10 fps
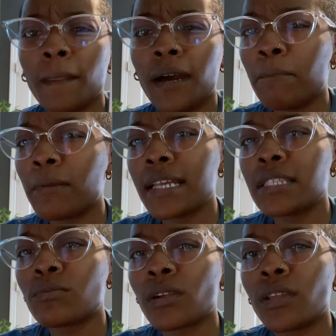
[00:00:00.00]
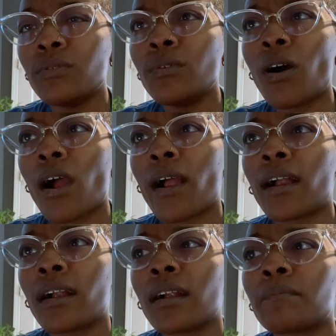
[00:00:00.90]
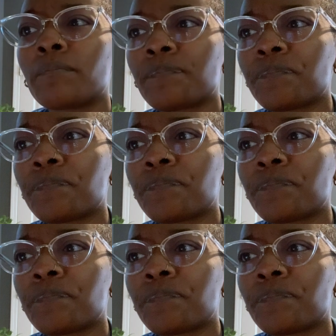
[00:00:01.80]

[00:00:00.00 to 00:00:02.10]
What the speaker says: a place where you are